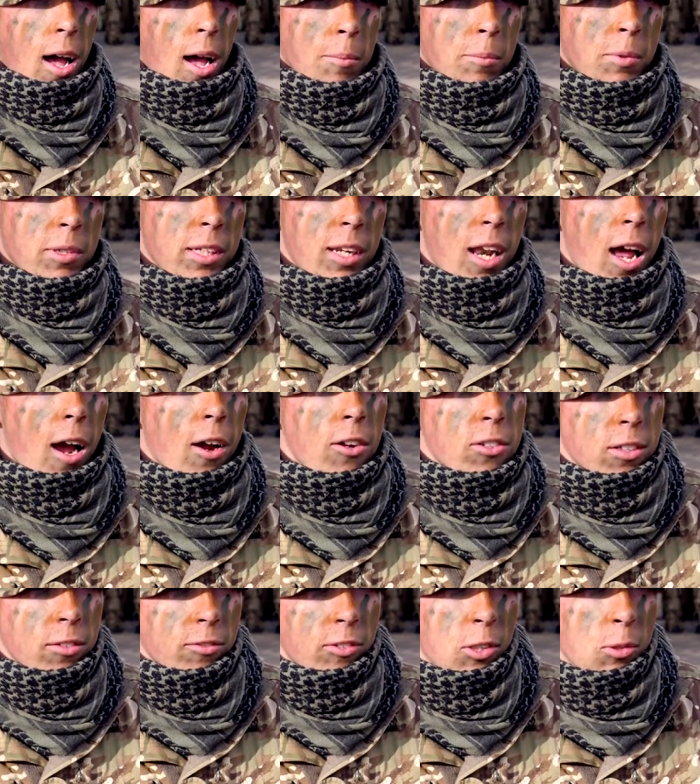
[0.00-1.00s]
I'm Cadet
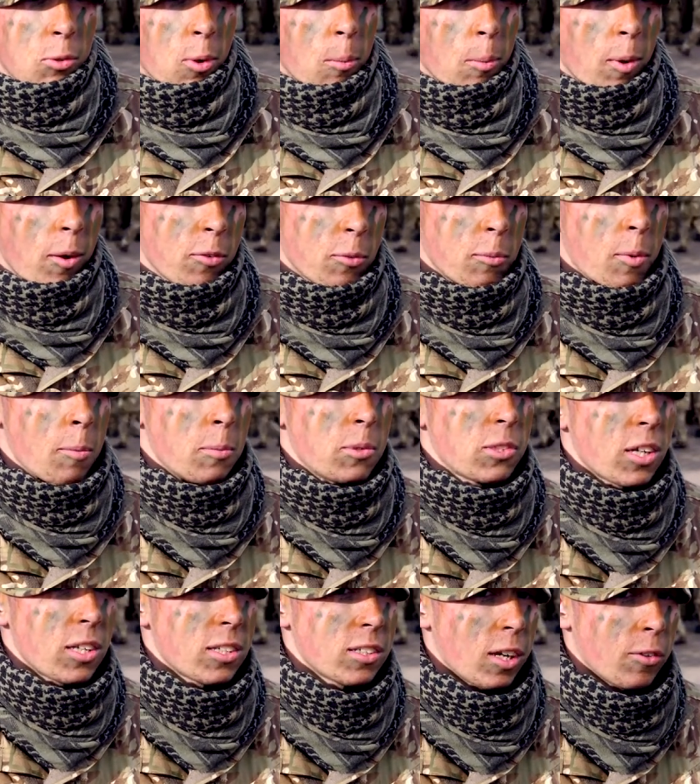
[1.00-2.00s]
Harrison swap more from
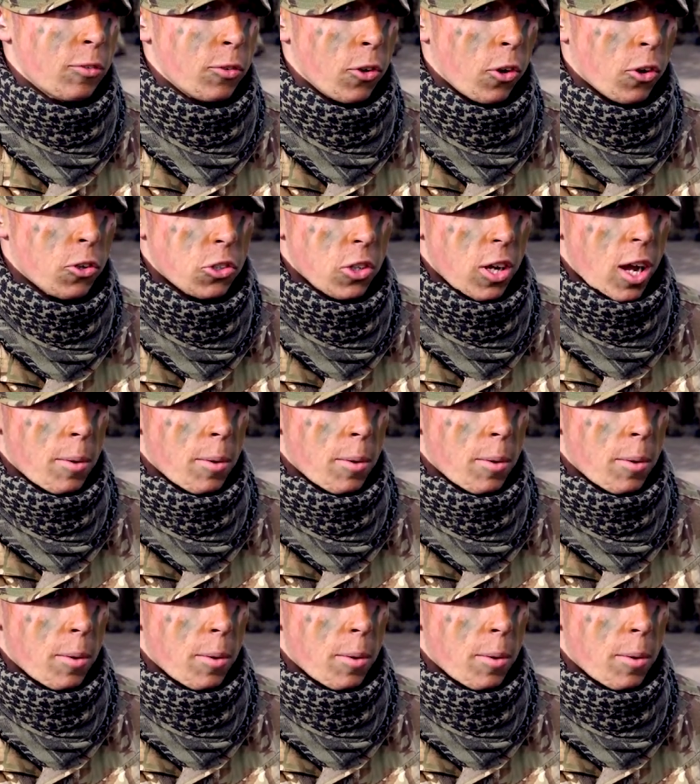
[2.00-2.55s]
Humberside, South Yorkshire.